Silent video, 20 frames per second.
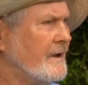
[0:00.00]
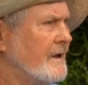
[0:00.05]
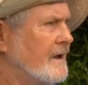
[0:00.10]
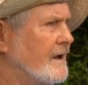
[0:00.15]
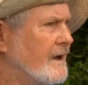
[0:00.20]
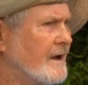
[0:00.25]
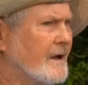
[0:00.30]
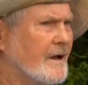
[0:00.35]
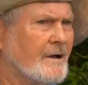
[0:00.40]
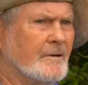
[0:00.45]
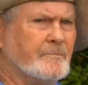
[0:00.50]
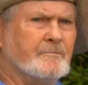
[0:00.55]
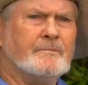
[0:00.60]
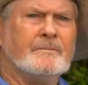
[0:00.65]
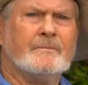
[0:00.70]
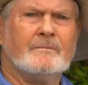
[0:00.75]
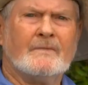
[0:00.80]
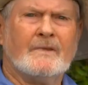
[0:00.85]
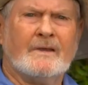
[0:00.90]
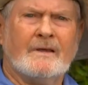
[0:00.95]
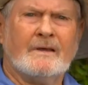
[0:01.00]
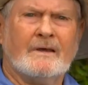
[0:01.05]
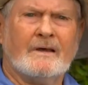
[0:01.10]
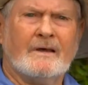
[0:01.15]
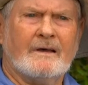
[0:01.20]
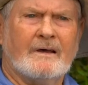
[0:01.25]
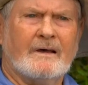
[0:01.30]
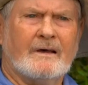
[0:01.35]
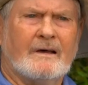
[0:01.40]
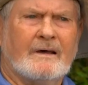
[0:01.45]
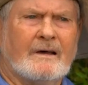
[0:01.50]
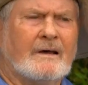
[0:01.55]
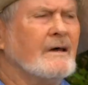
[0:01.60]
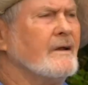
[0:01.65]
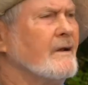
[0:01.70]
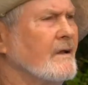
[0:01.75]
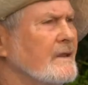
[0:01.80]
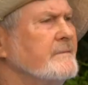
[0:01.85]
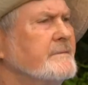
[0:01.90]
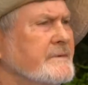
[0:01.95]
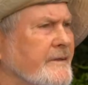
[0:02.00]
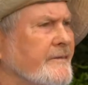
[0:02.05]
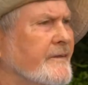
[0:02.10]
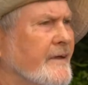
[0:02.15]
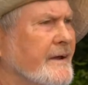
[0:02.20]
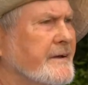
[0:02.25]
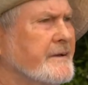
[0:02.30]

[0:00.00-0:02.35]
Um, uh, and I'll leave it at that.